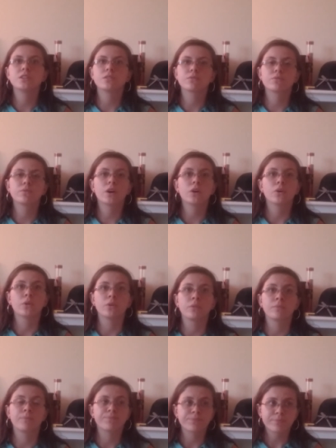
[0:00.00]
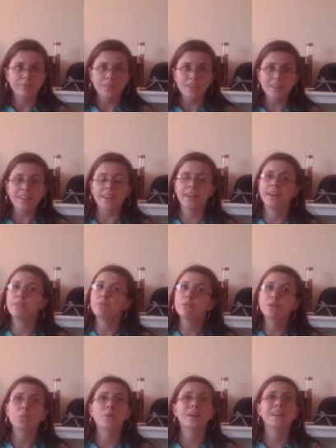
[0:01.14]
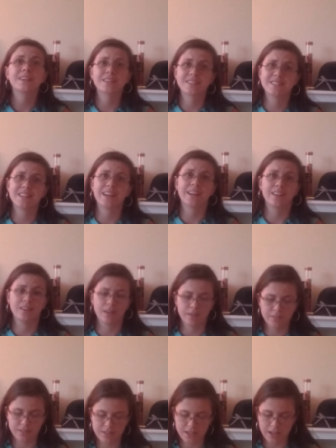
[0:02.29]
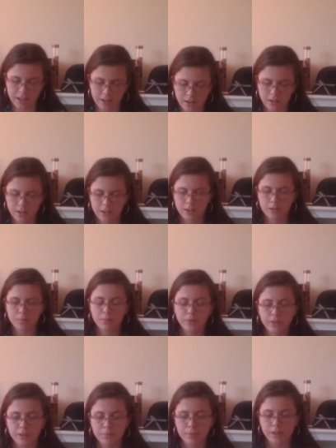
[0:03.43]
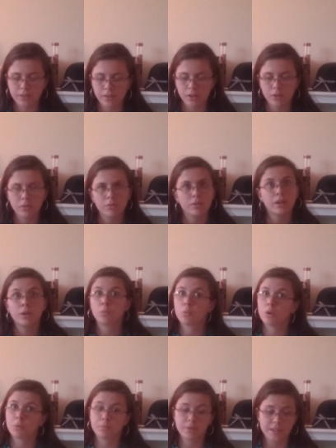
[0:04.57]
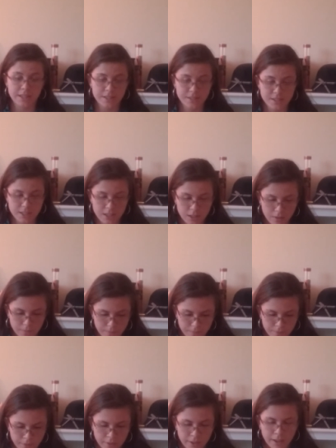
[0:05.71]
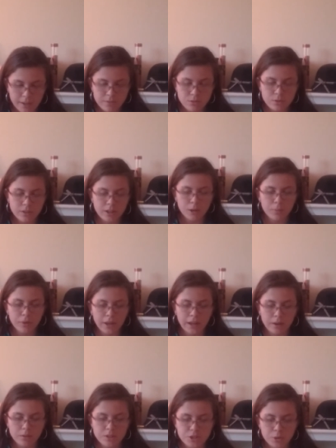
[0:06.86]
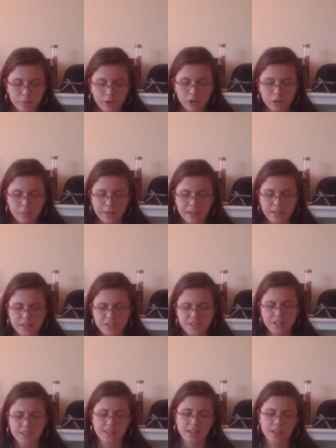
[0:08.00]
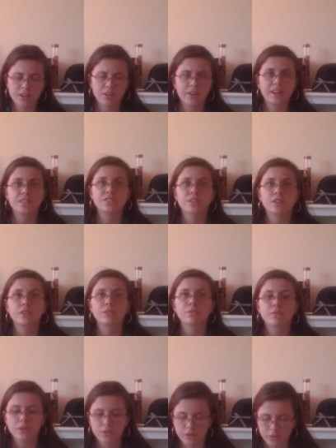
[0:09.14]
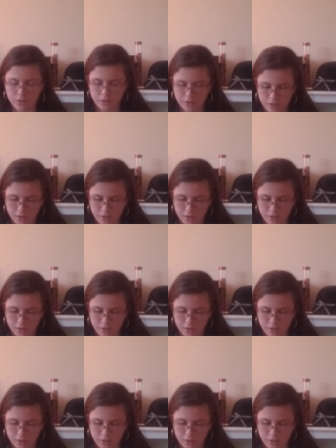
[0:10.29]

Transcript: to your phone every waking second of the day. Believe me, though, it won't be easy. After a couple hours, you'll probably be itching to get your hands on your phone.